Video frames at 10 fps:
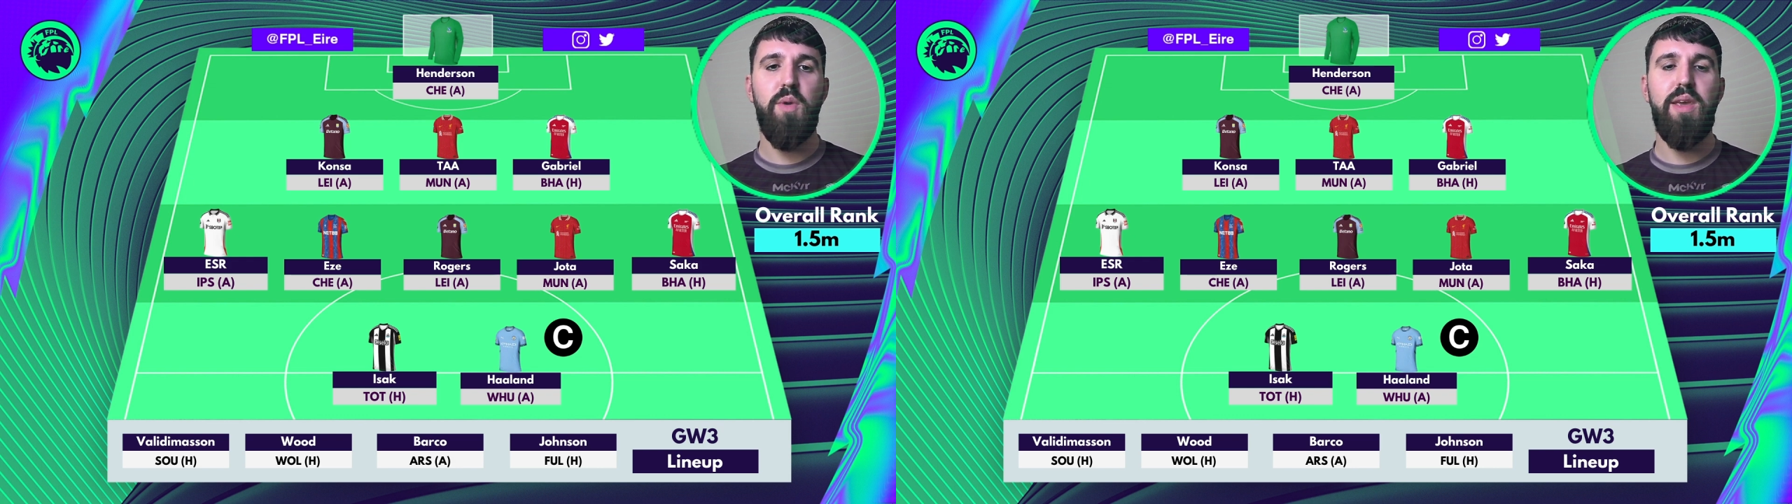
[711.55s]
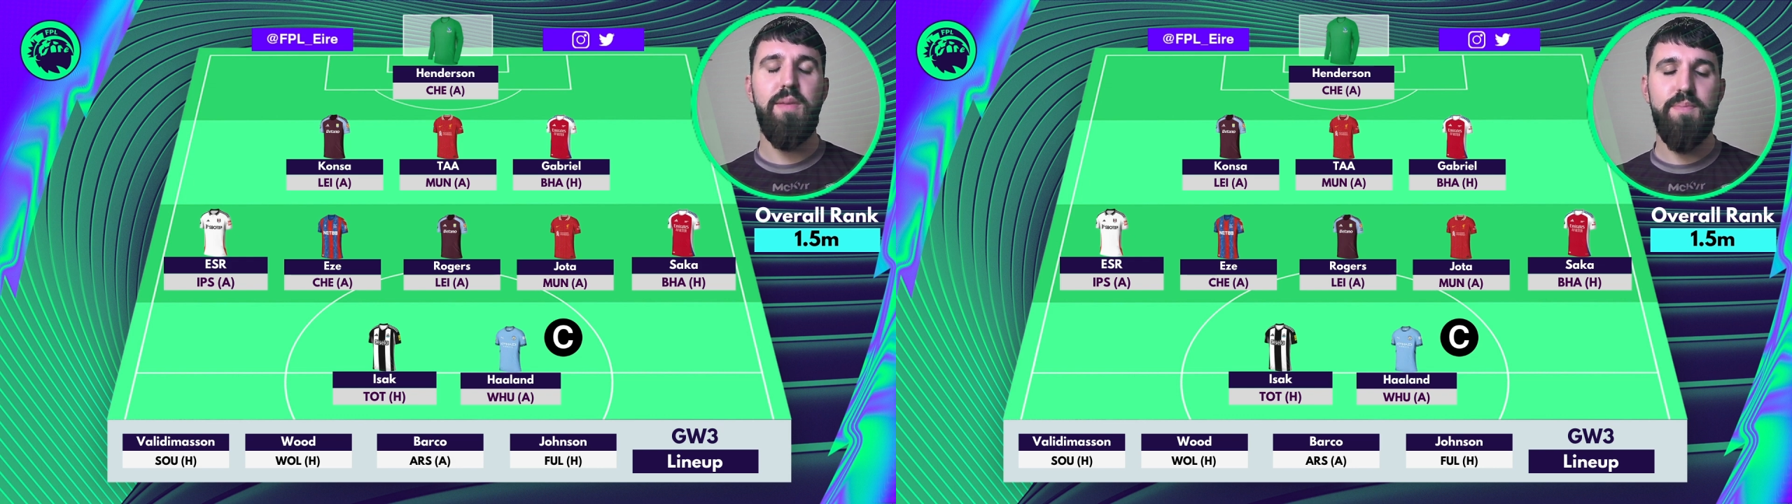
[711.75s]

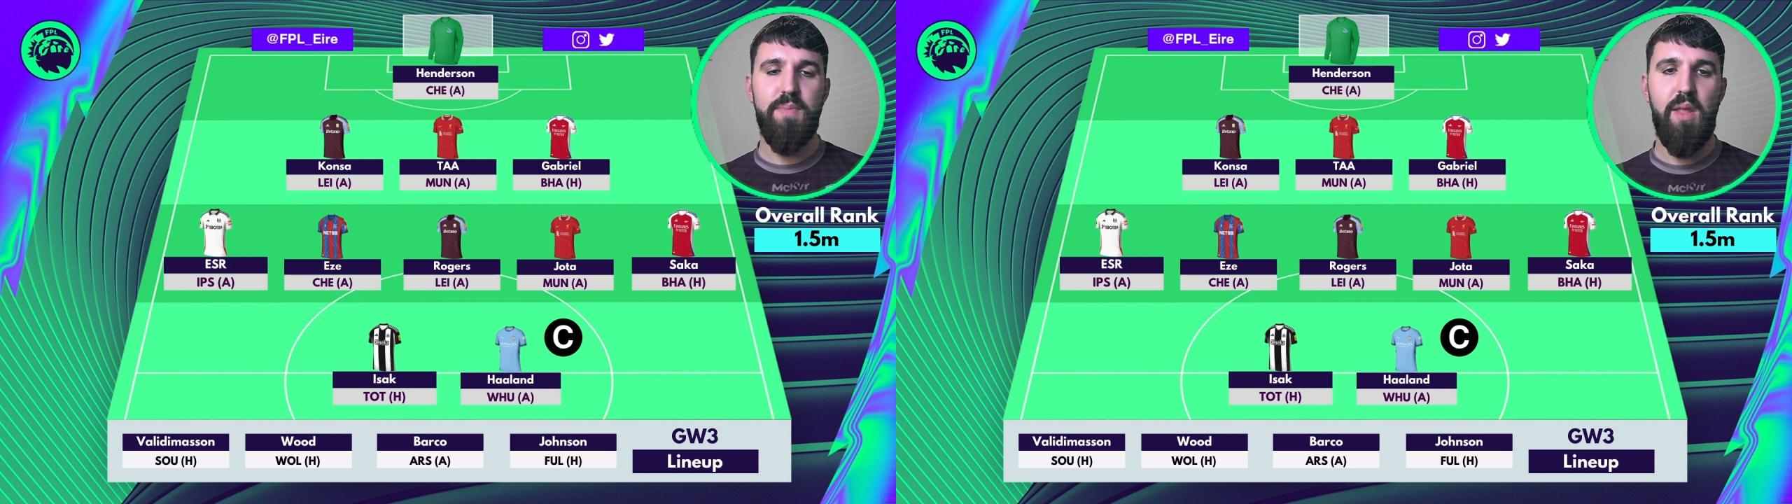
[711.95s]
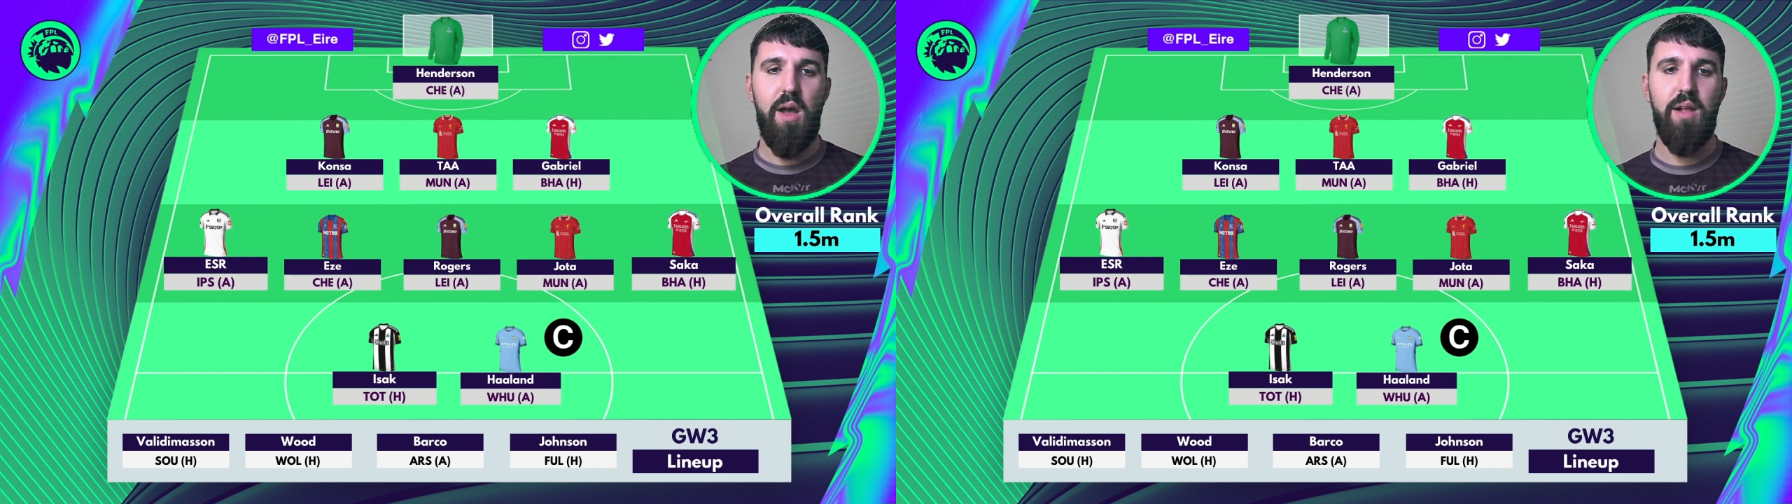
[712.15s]
week.
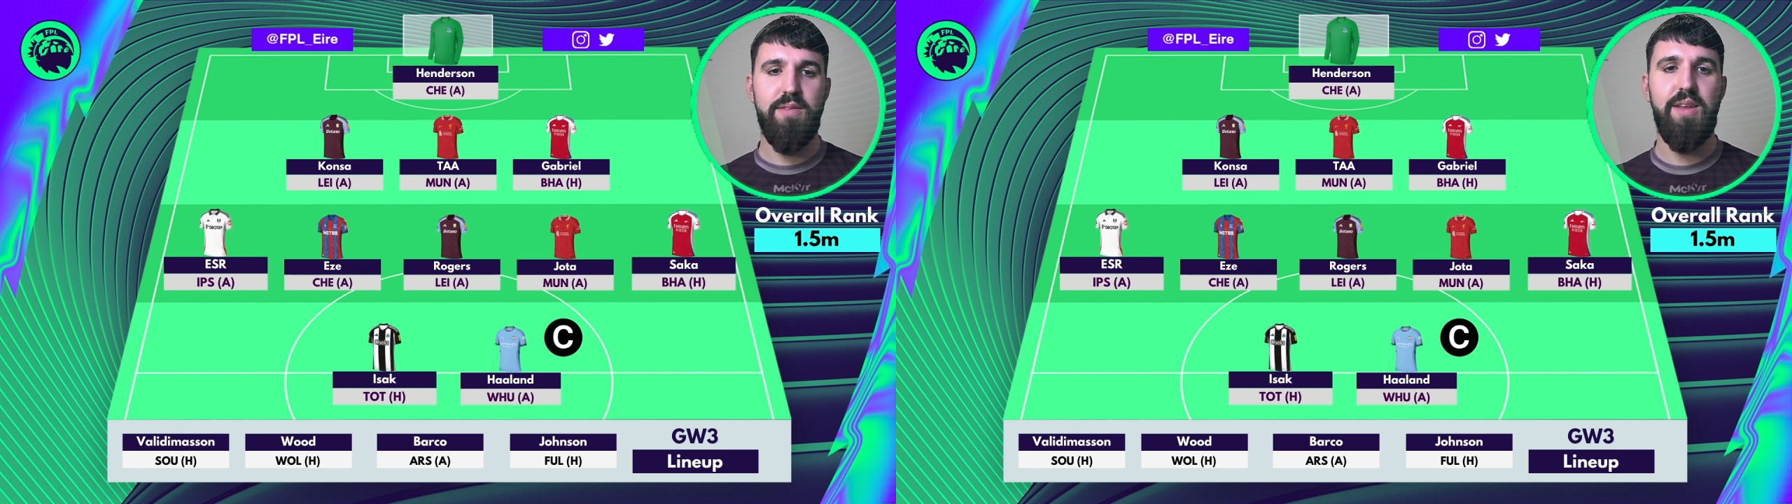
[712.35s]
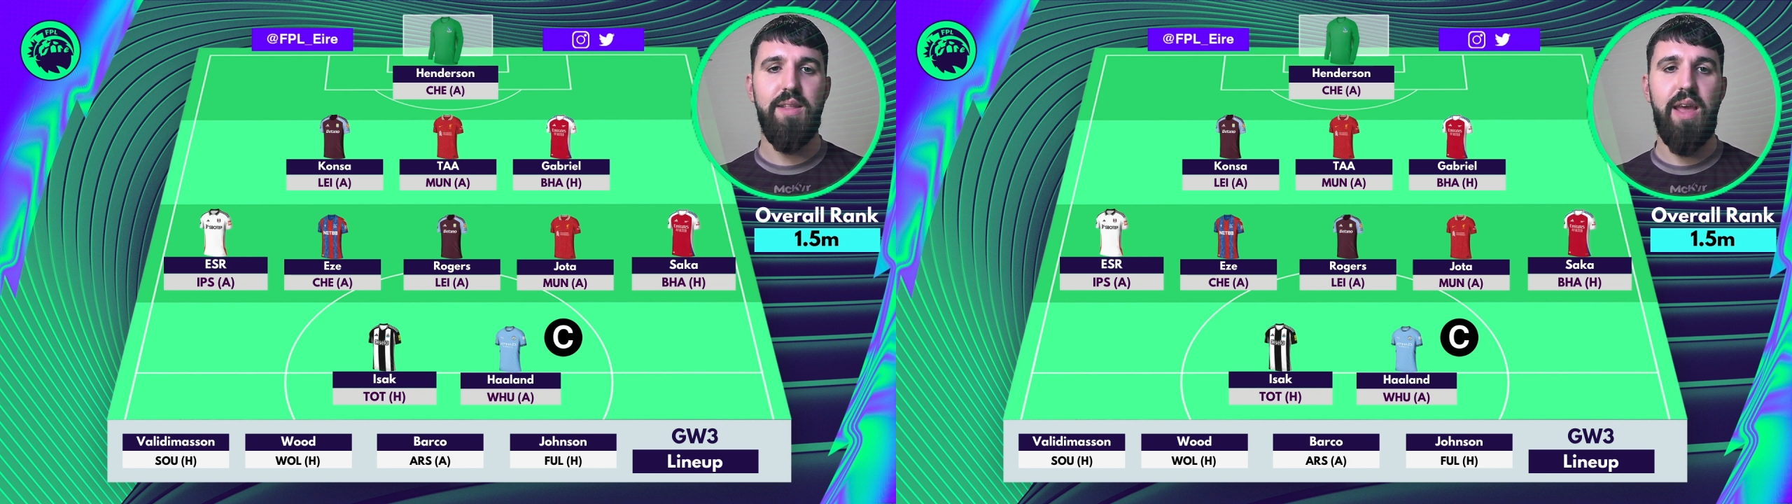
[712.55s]
I'll
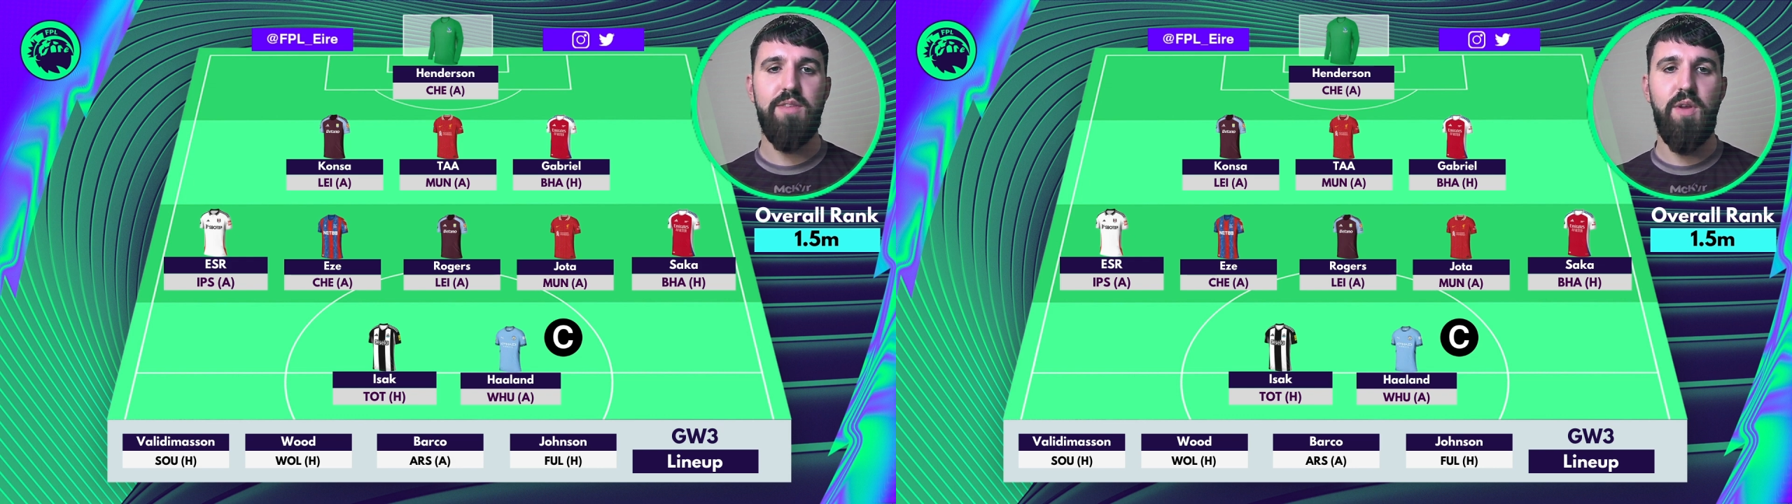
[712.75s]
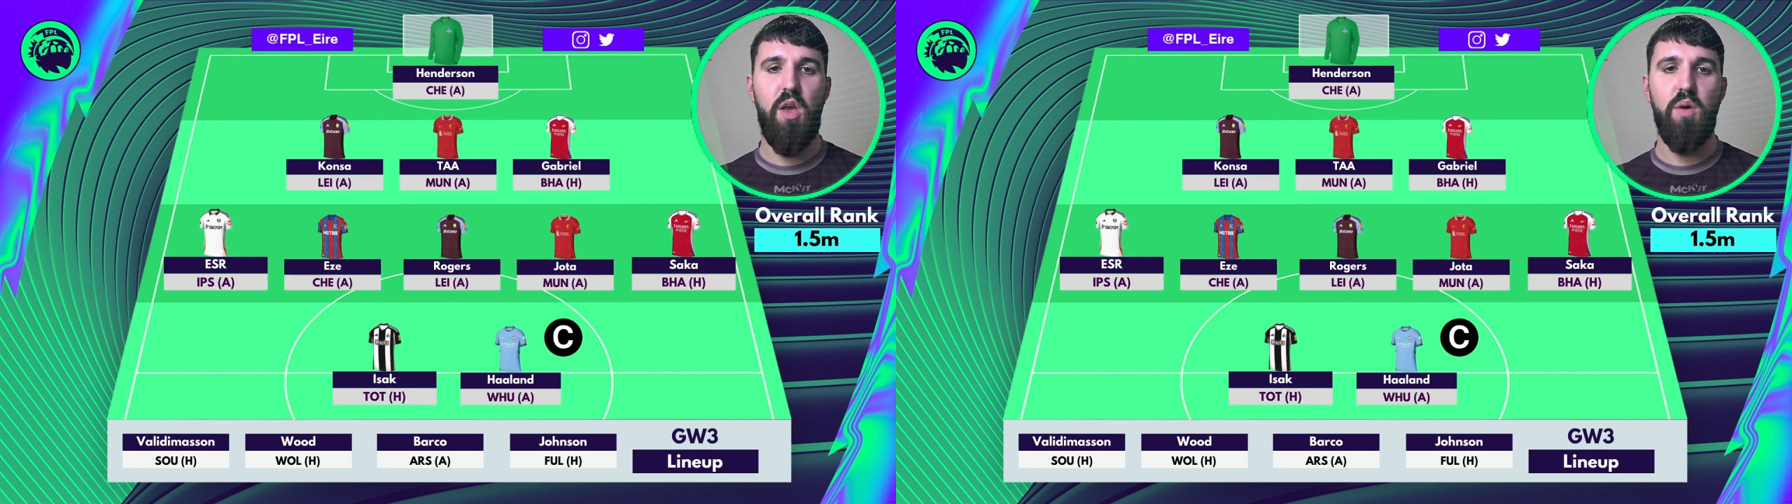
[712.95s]
see you in the next
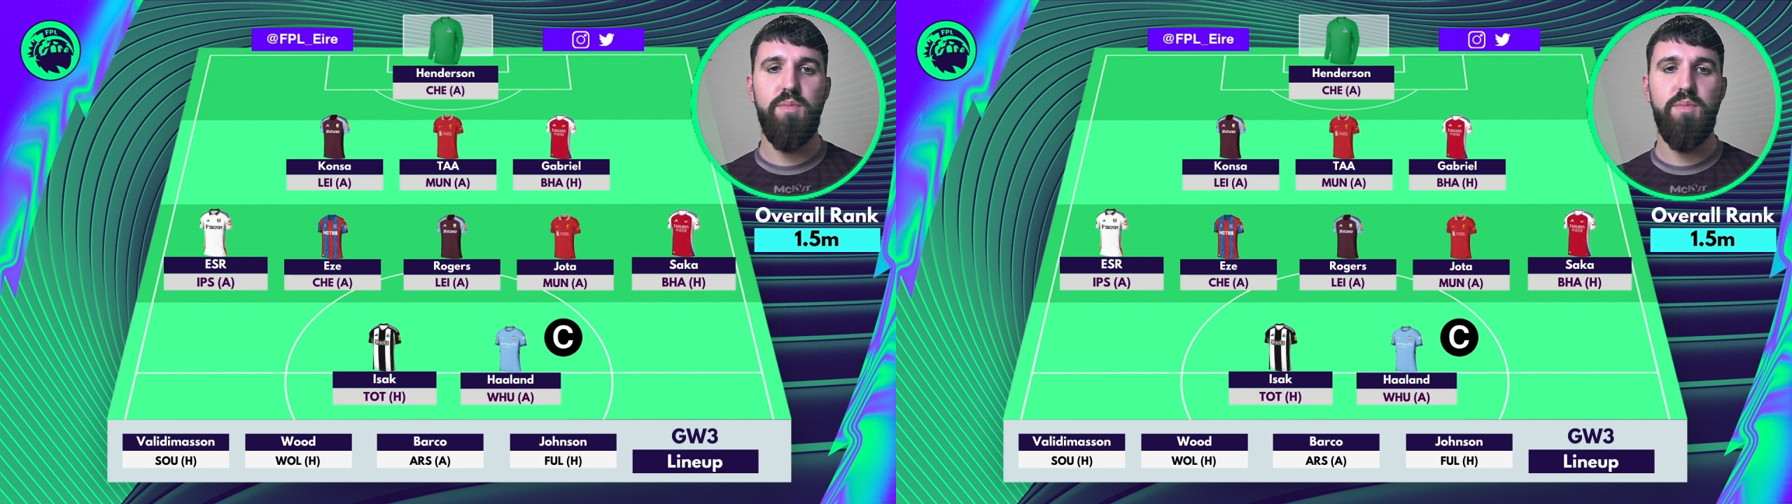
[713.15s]
video.